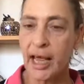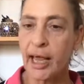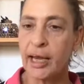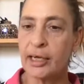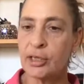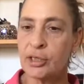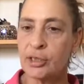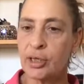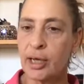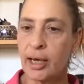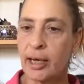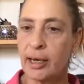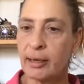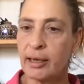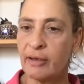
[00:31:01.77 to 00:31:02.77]
and
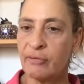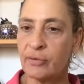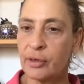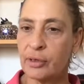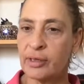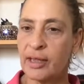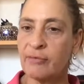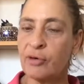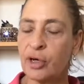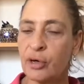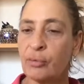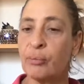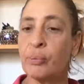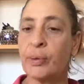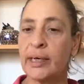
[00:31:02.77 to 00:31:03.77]
if they've got
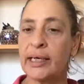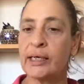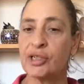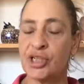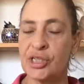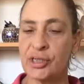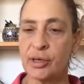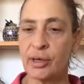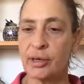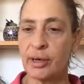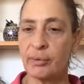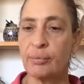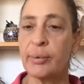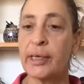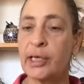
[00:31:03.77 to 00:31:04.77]
she's got
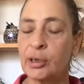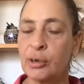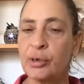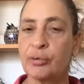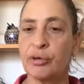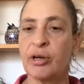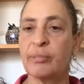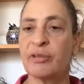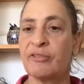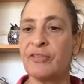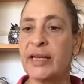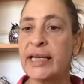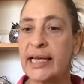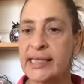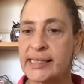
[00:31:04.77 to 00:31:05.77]
a really good group, the
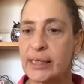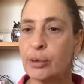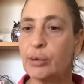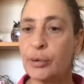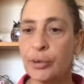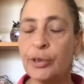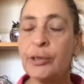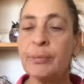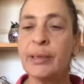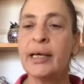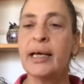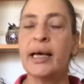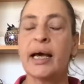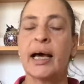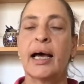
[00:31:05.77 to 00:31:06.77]
Feed Excel group,
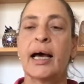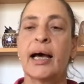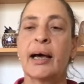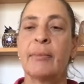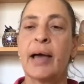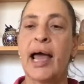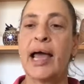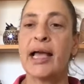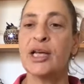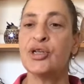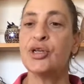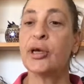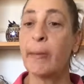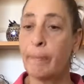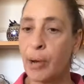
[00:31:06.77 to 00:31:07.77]
and
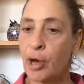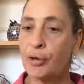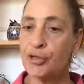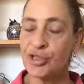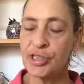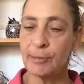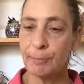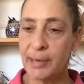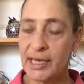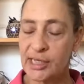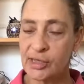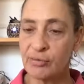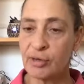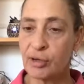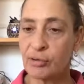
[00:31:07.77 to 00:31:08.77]
you can post your
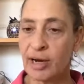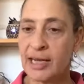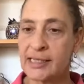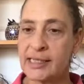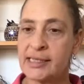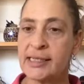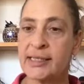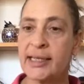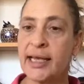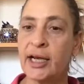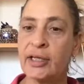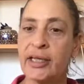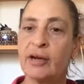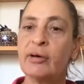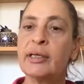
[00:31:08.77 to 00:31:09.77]
pics of the grasses in
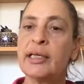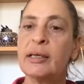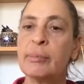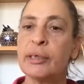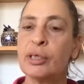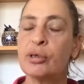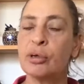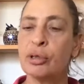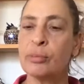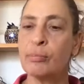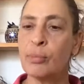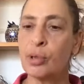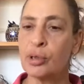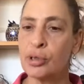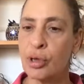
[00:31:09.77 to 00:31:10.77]
there. They're a little bit
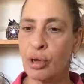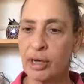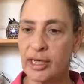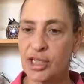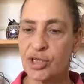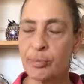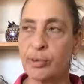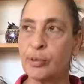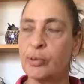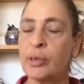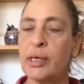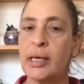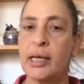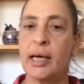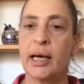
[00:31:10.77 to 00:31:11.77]
more knowledgeable
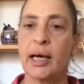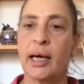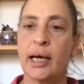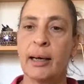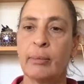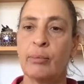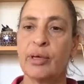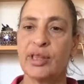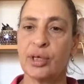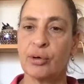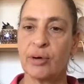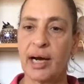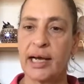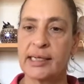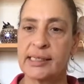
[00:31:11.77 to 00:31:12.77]
with the
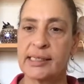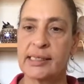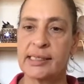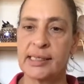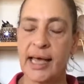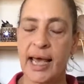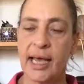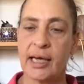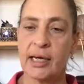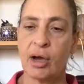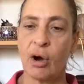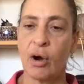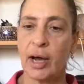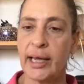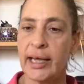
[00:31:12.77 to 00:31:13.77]
grasses than
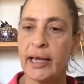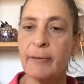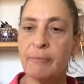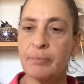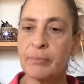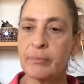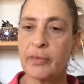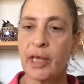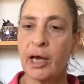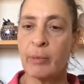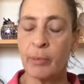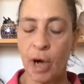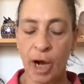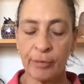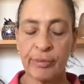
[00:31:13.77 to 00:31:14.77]
I am.
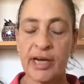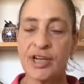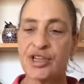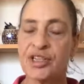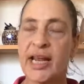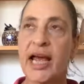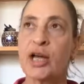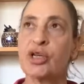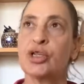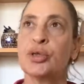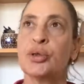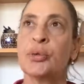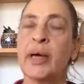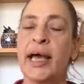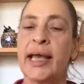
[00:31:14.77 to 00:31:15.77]
I reached out
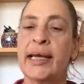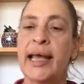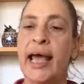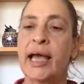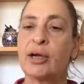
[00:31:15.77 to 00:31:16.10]
to an